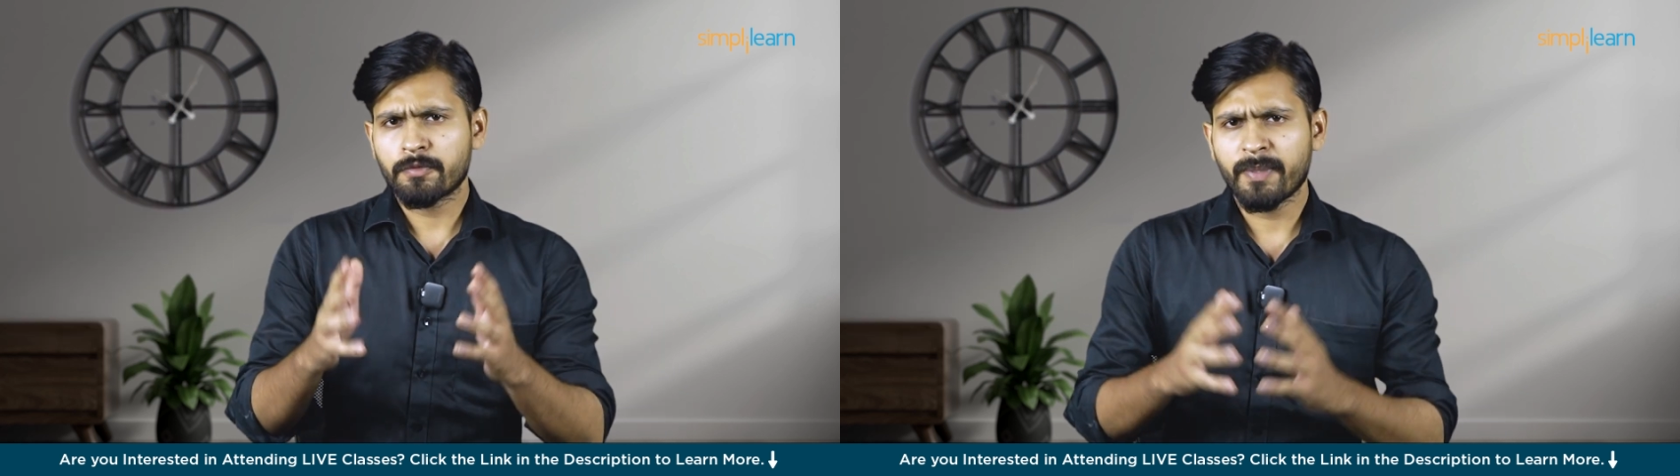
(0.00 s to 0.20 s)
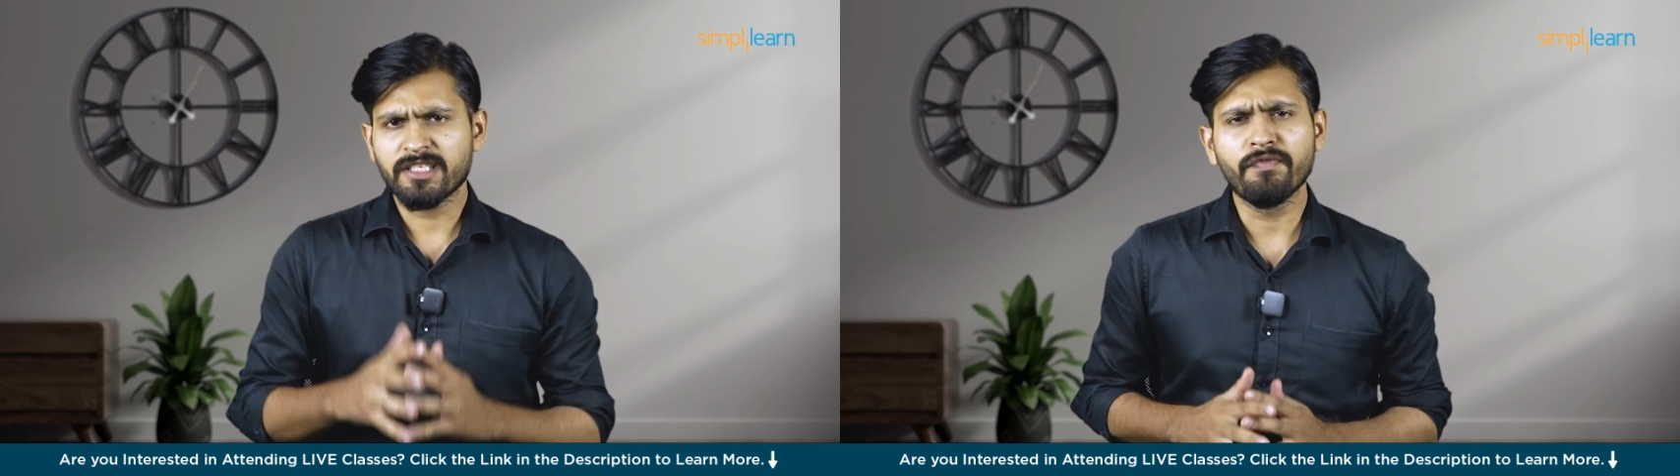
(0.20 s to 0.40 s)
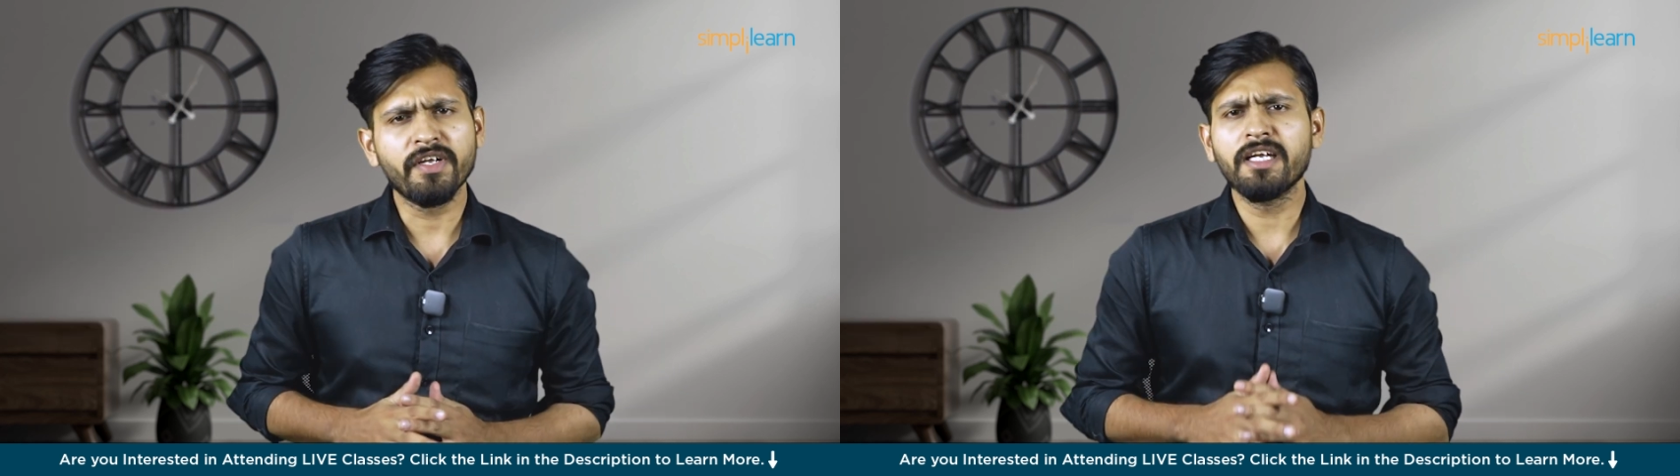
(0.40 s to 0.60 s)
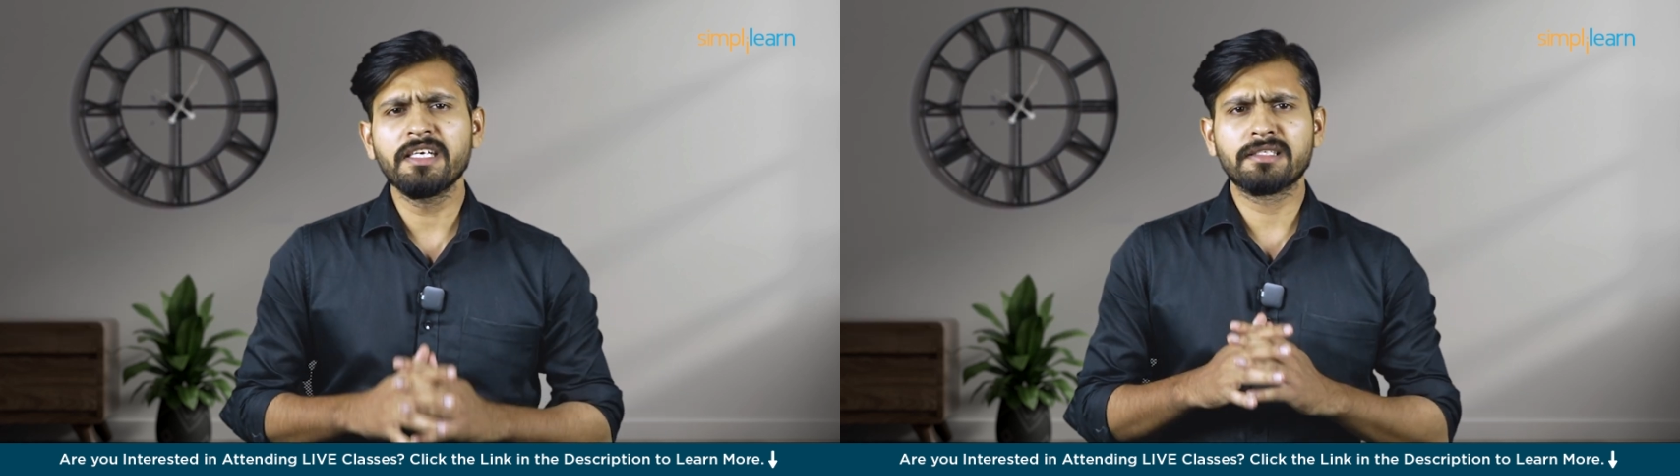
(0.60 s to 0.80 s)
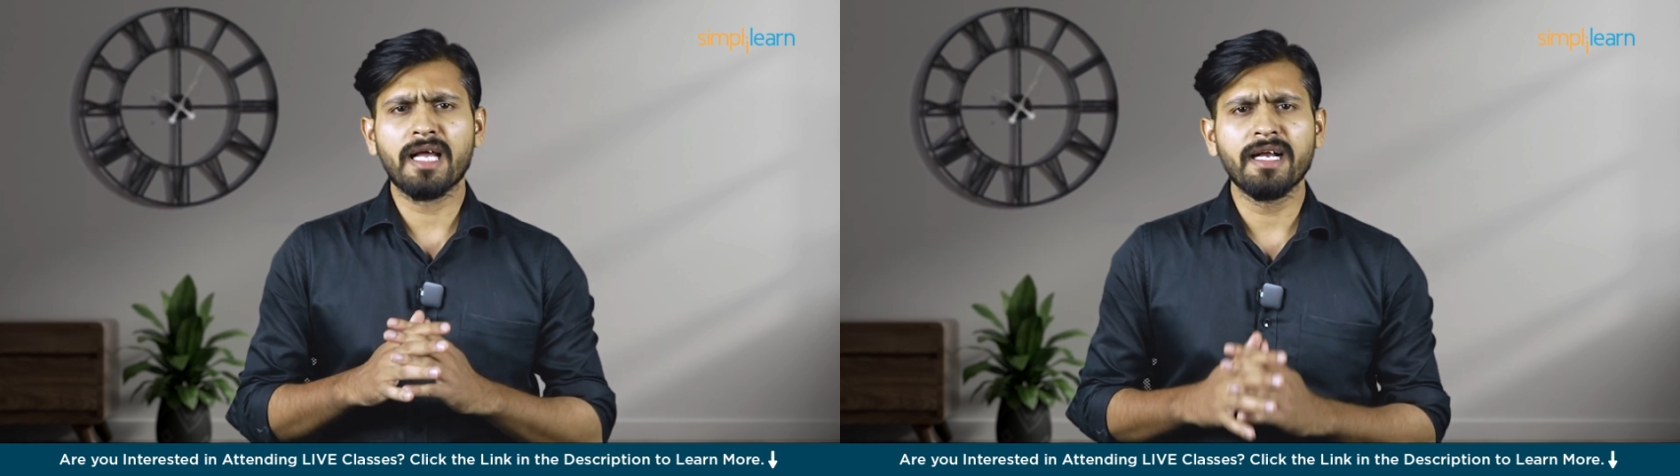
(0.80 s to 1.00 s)
specifically
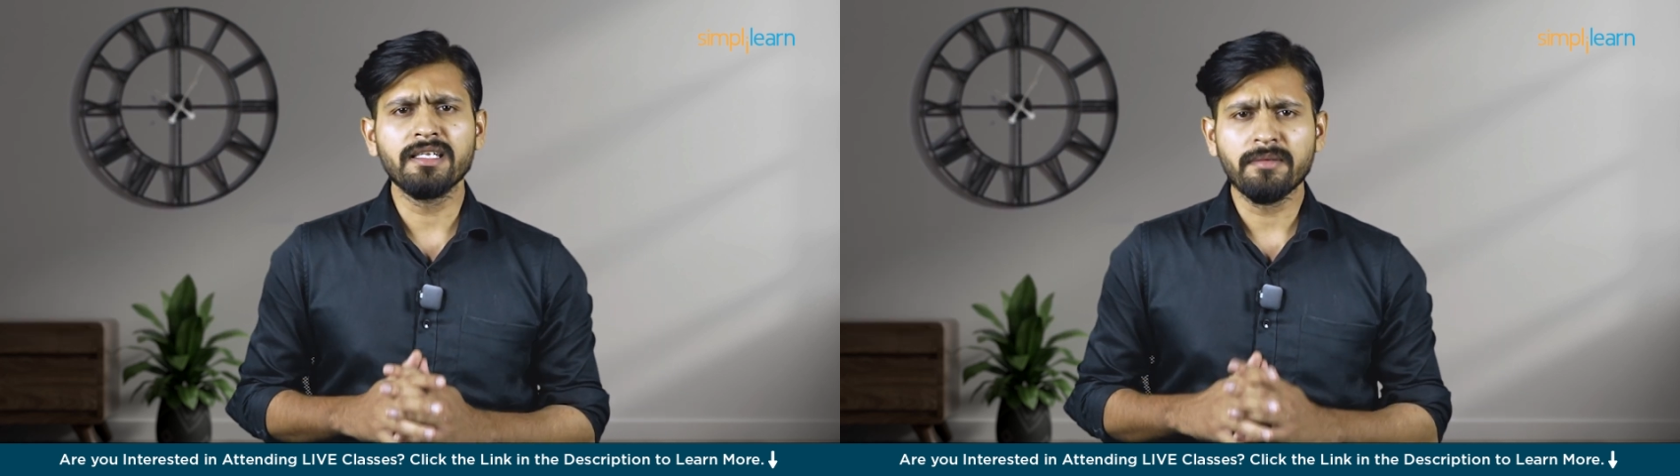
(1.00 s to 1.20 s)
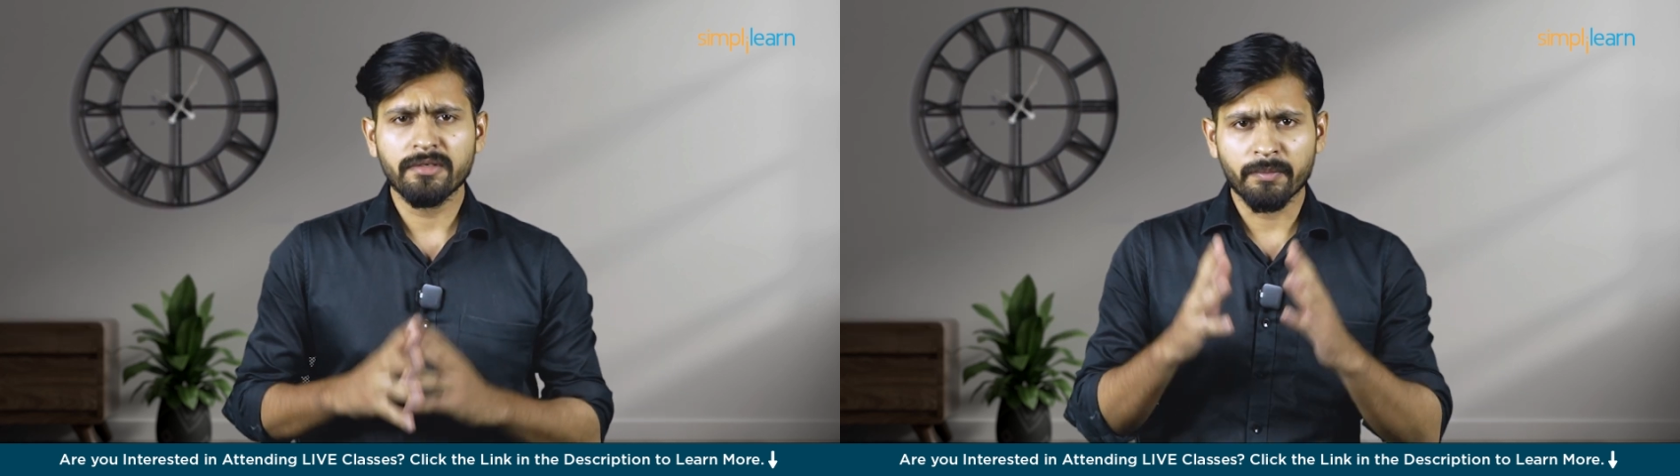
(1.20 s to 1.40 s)
designed